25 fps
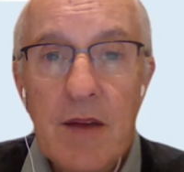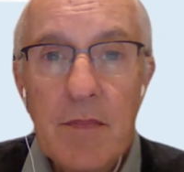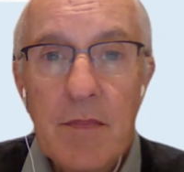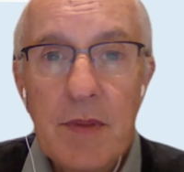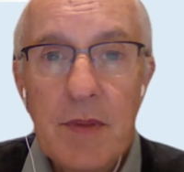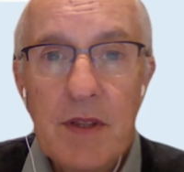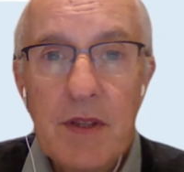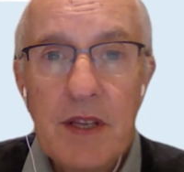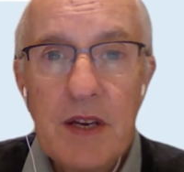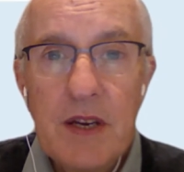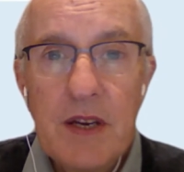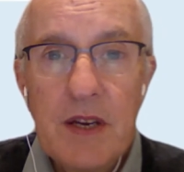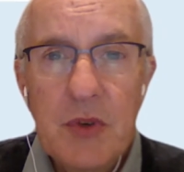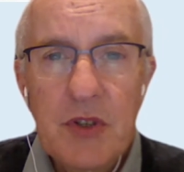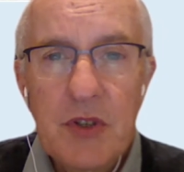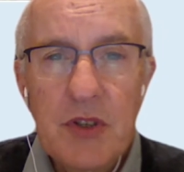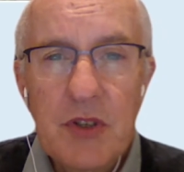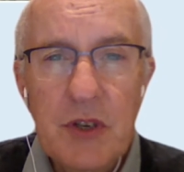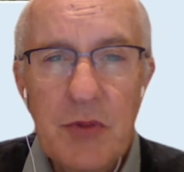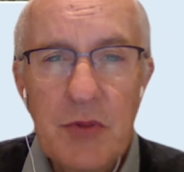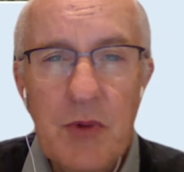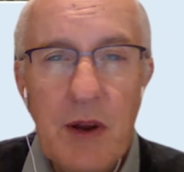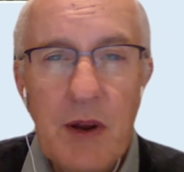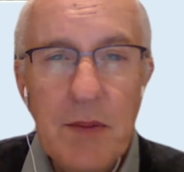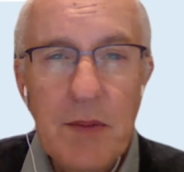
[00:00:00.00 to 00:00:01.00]
But there we
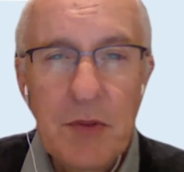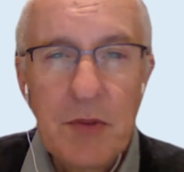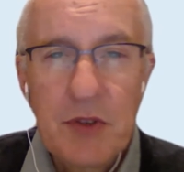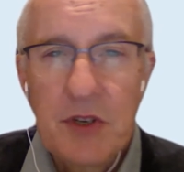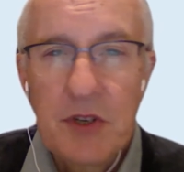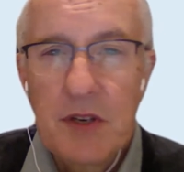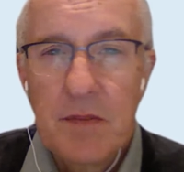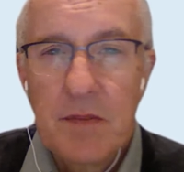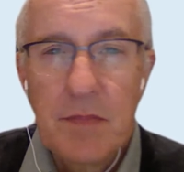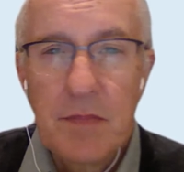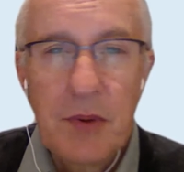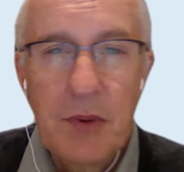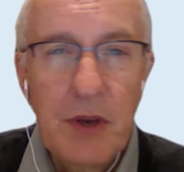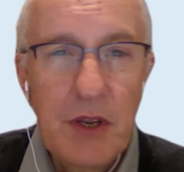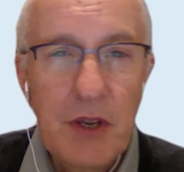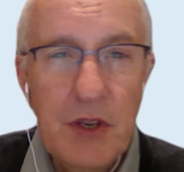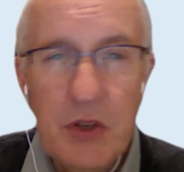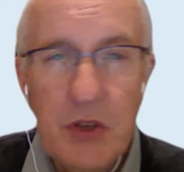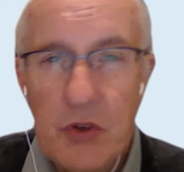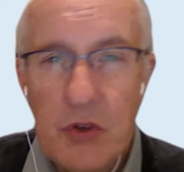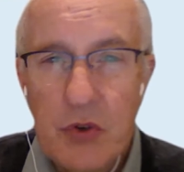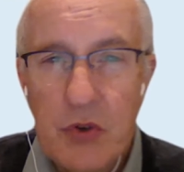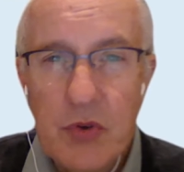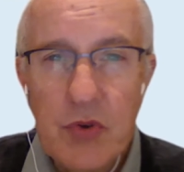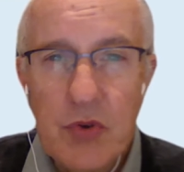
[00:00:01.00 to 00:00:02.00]
see rapeseed
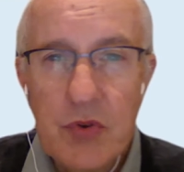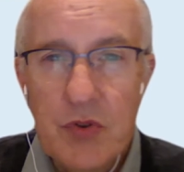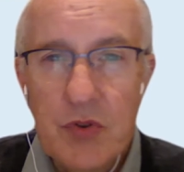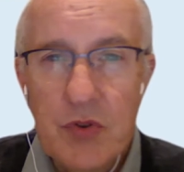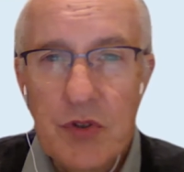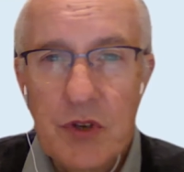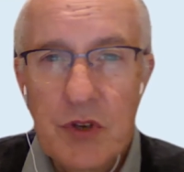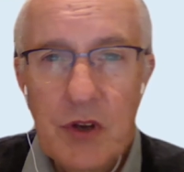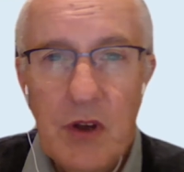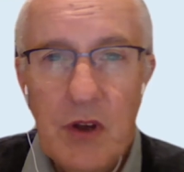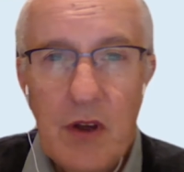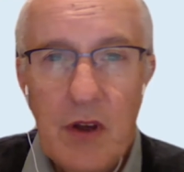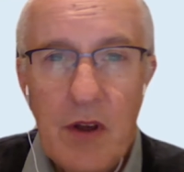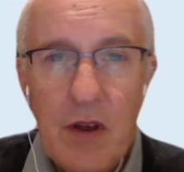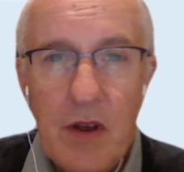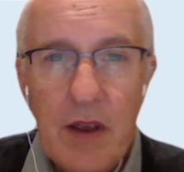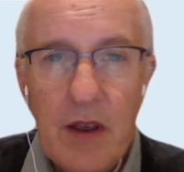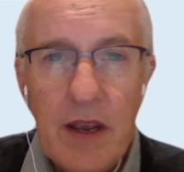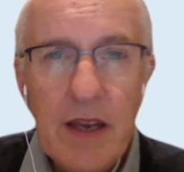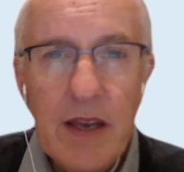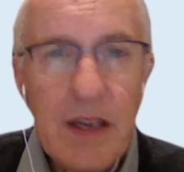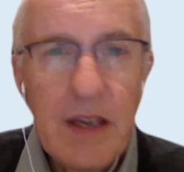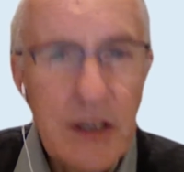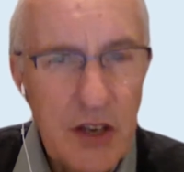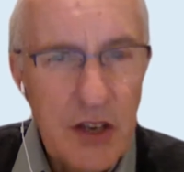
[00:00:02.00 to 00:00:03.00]
being used
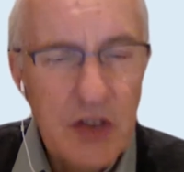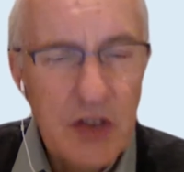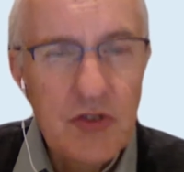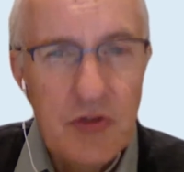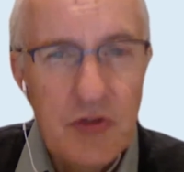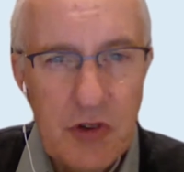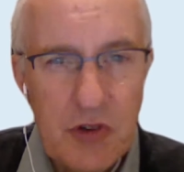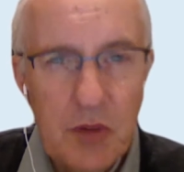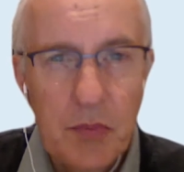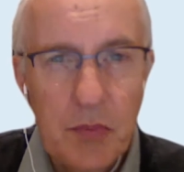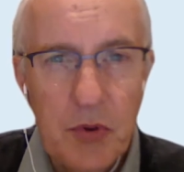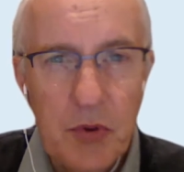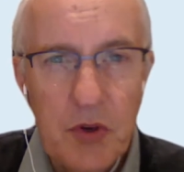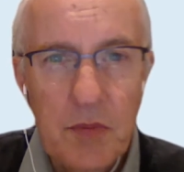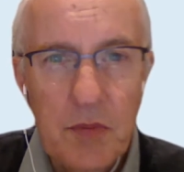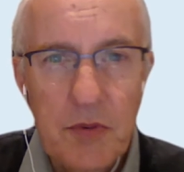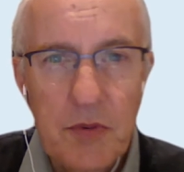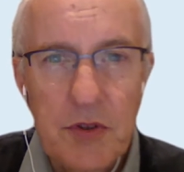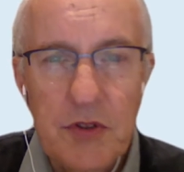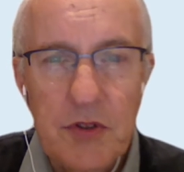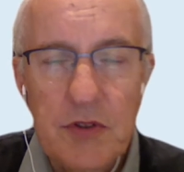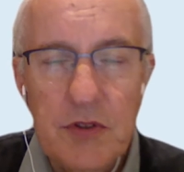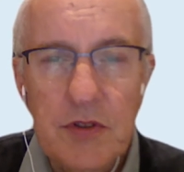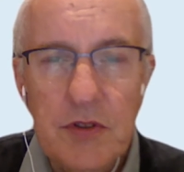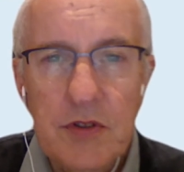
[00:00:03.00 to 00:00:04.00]
in industrial
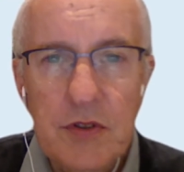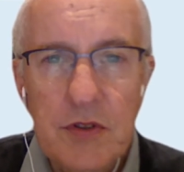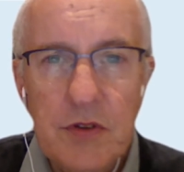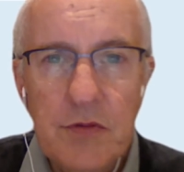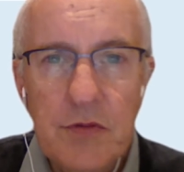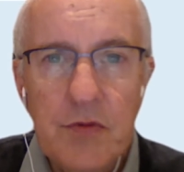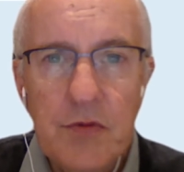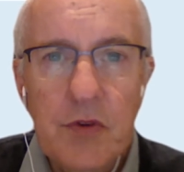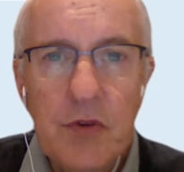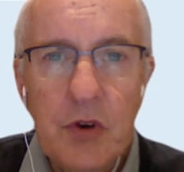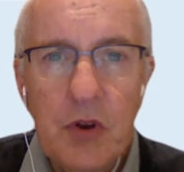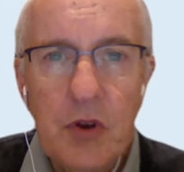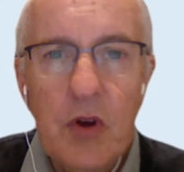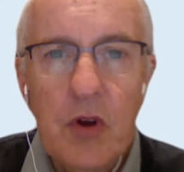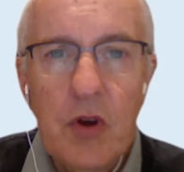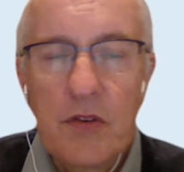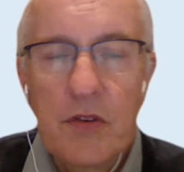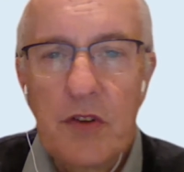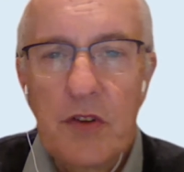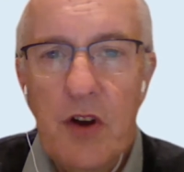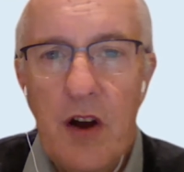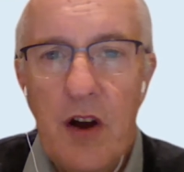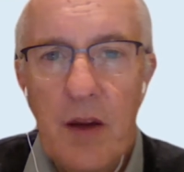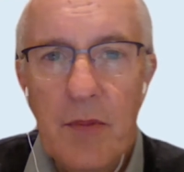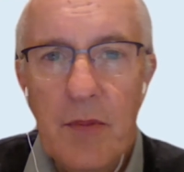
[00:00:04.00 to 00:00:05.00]
purposes for a long
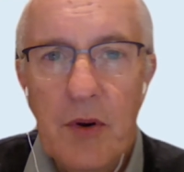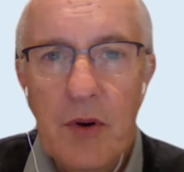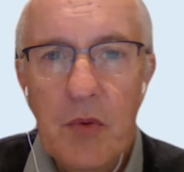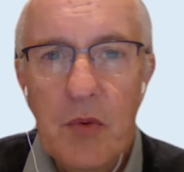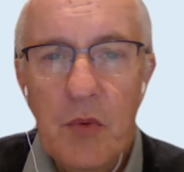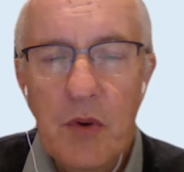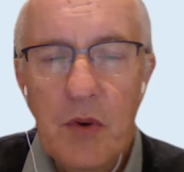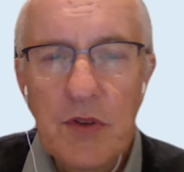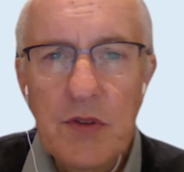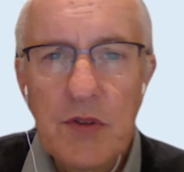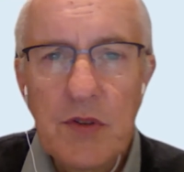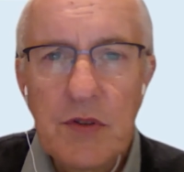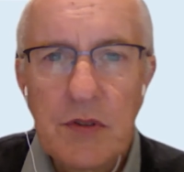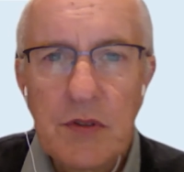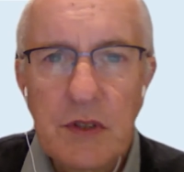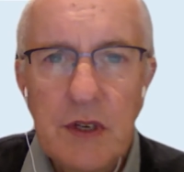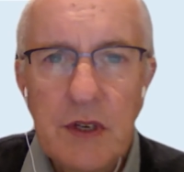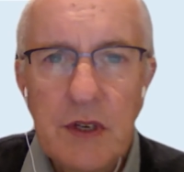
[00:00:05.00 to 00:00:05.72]
time, and it wasn't,